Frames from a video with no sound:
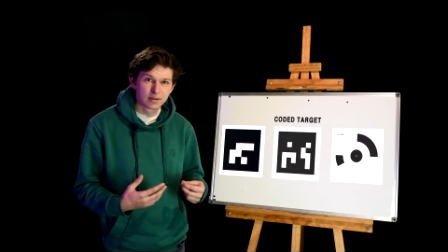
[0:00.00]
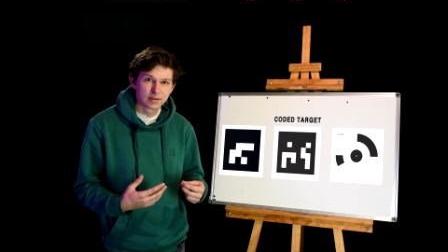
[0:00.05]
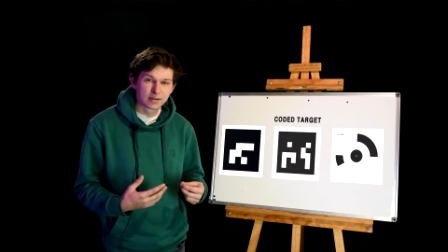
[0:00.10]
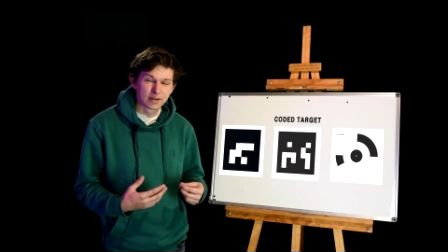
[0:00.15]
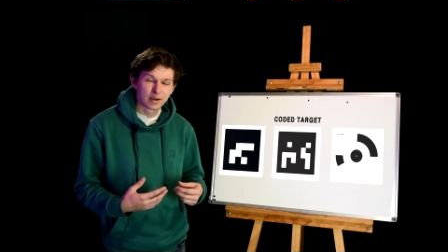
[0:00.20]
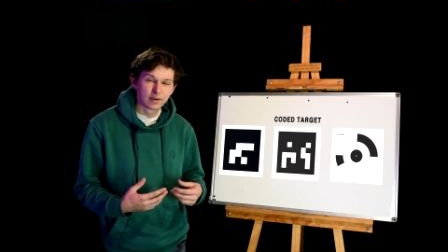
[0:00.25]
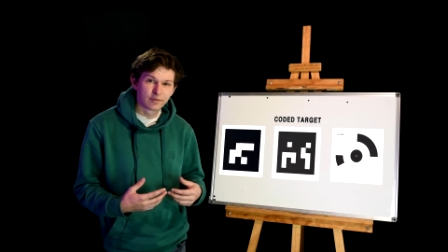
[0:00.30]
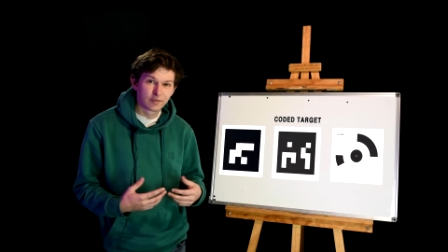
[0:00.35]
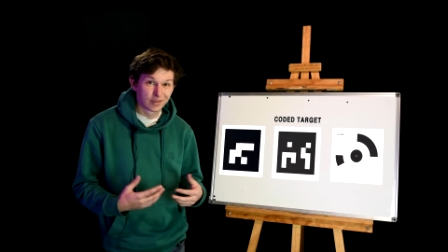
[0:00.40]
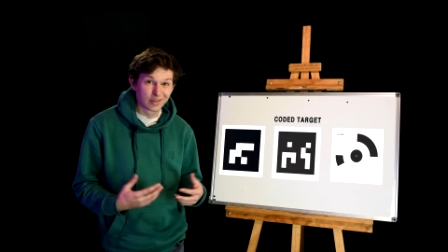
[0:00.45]

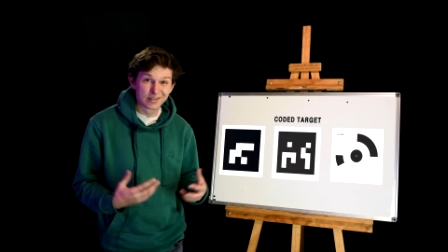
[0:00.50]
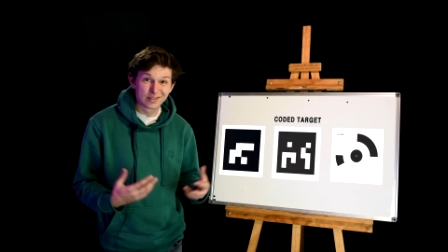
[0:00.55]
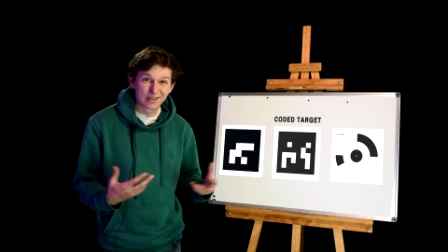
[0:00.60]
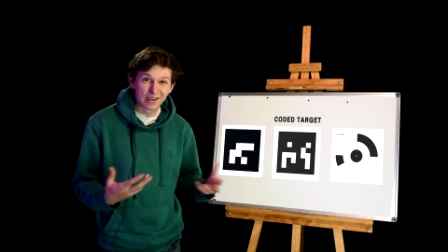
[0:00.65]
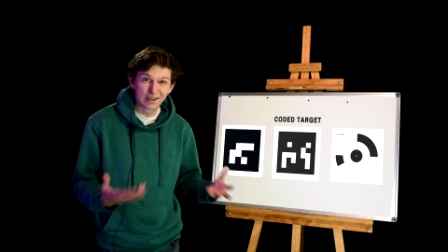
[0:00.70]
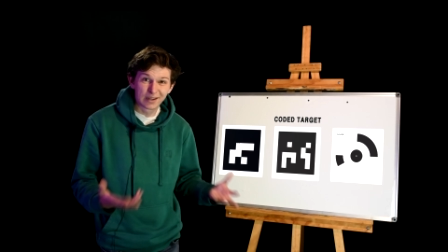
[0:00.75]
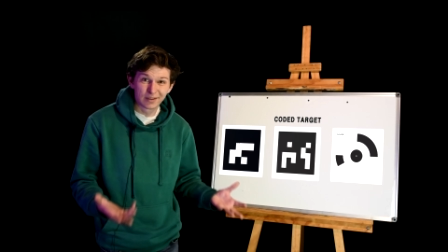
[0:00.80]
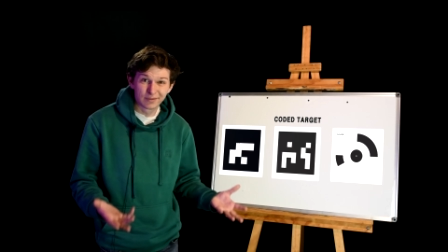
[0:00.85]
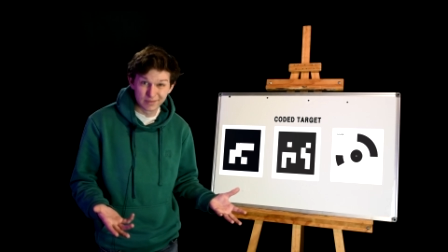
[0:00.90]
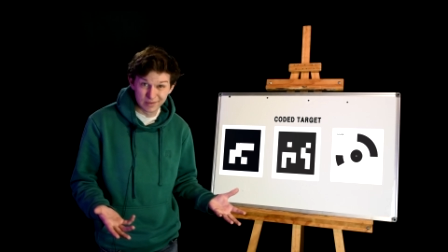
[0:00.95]
Now for the
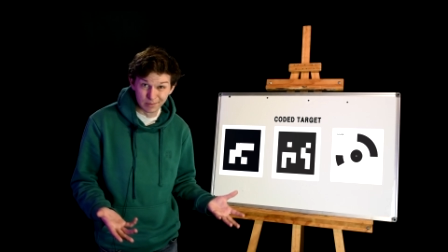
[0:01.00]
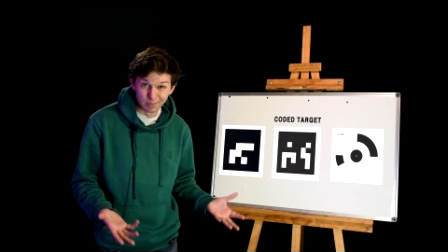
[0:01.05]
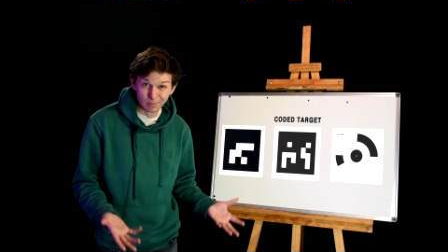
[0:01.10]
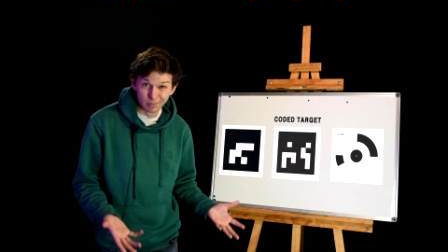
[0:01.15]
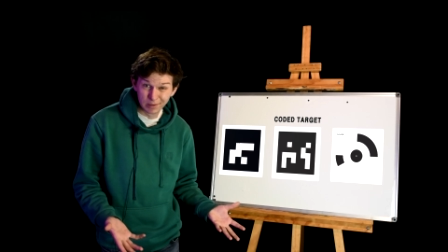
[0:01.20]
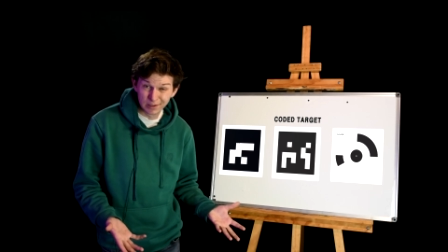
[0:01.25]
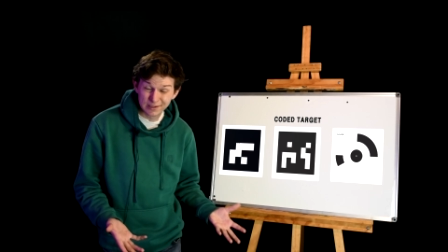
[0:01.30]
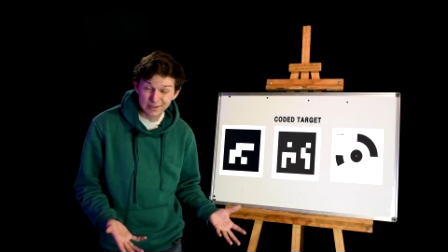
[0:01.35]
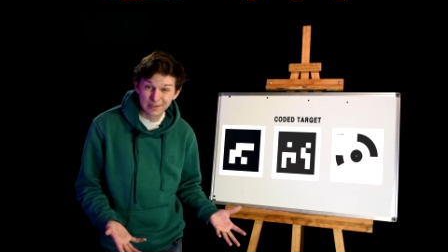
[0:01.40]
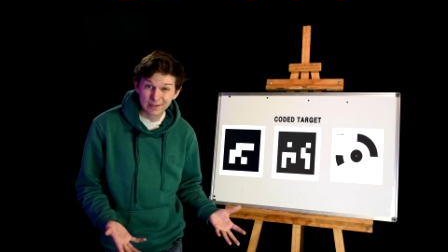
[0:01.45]
sake of
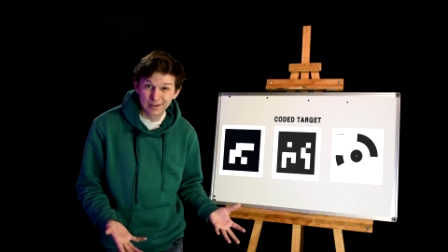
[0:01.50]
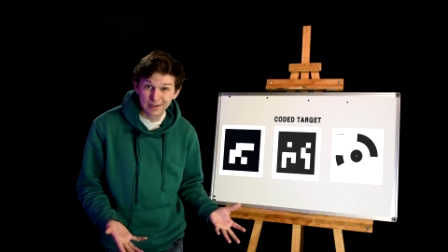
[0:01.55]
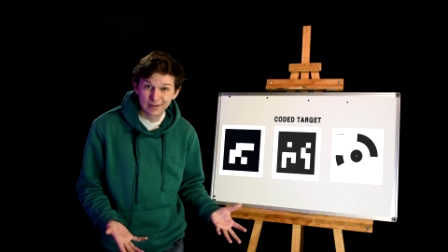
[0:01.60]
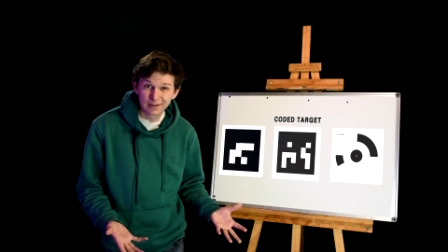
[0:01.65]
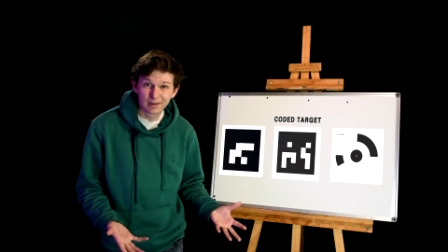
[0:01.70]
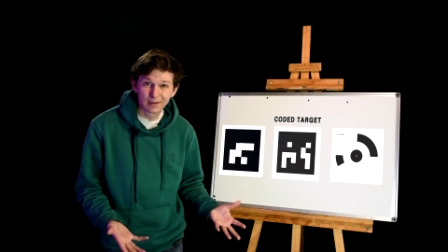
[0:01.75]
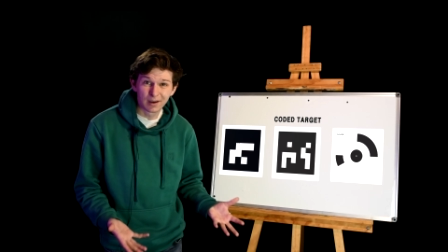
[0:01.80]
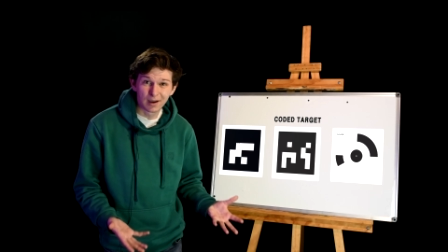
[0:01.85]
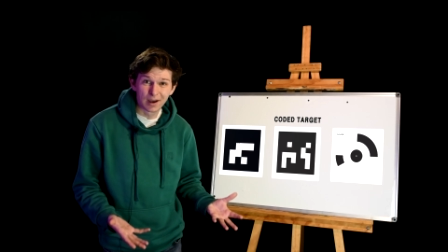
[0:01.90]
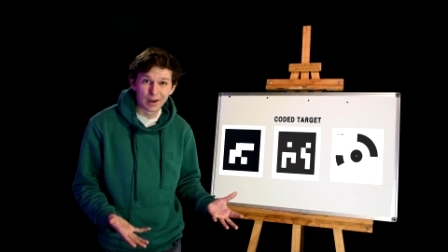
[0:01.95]
simplicity,
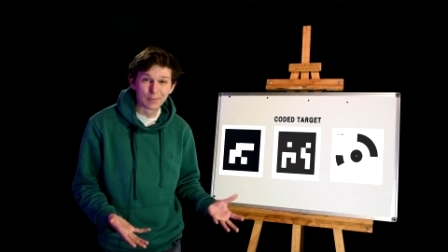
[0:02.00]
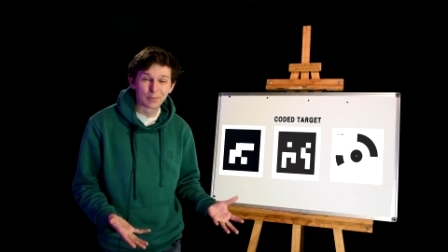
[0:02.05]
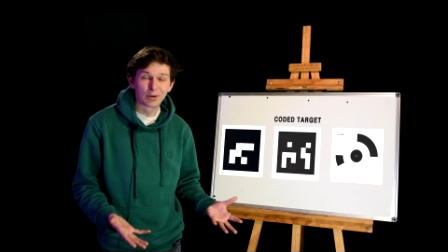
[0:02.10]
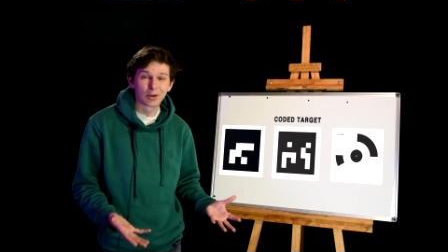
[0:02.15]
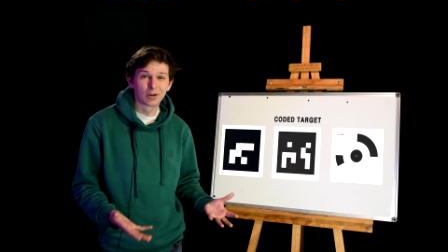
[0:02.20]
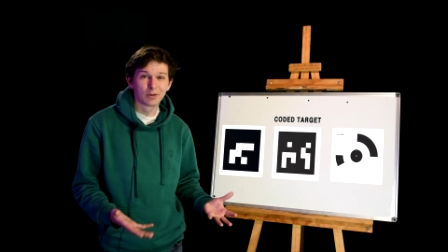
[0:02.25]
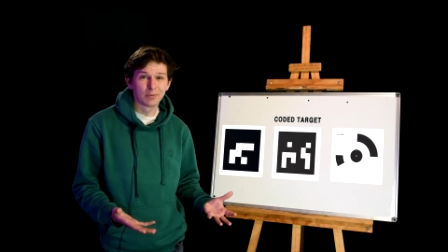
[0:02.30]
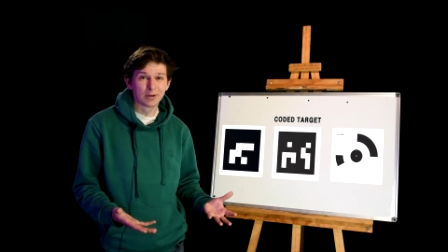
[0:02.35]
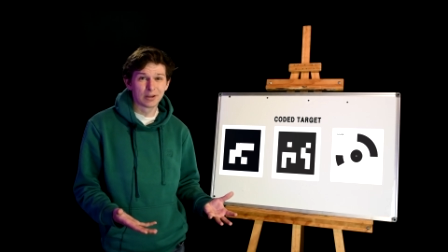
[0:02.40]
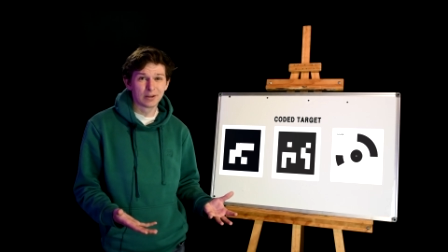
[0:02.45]
I'm
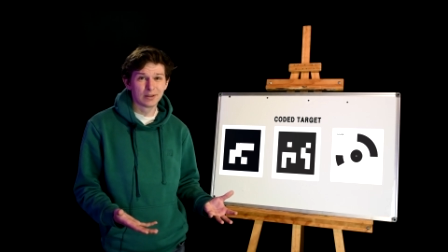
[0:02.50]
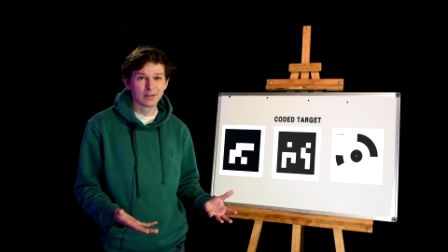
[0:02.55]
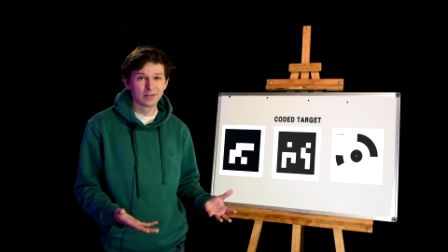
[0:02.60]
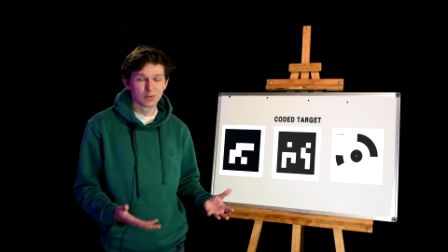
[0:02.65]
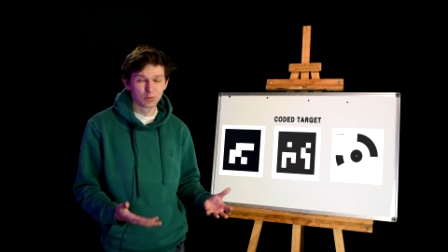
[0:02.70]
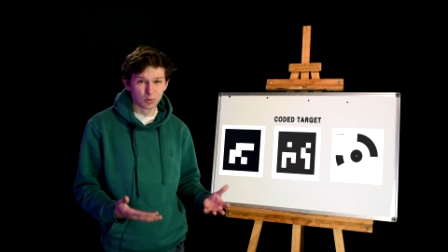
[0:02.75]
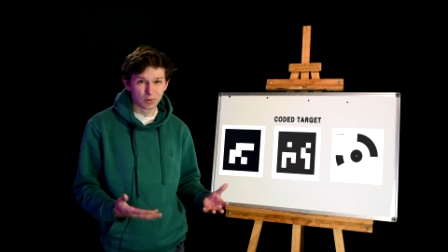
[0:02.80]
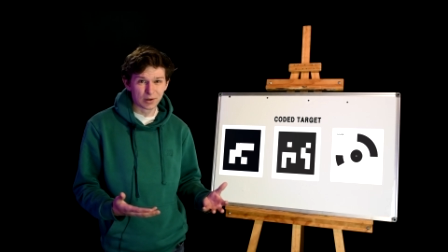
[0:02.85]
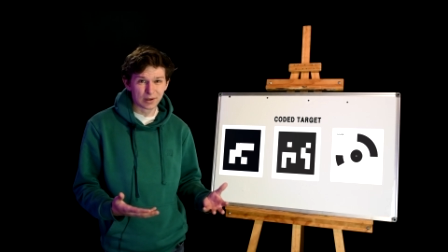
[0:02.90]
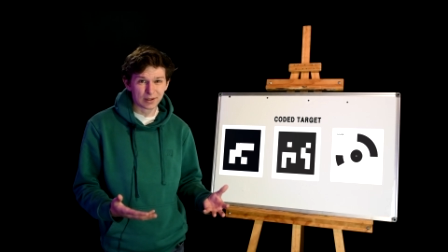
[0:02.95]
going to be
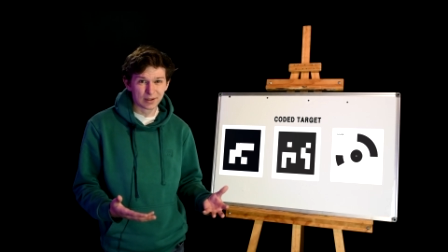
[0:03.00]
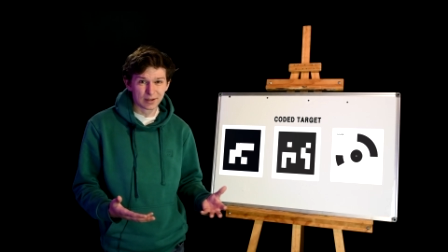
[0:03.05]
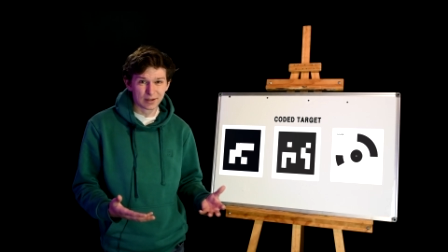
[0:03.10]
talking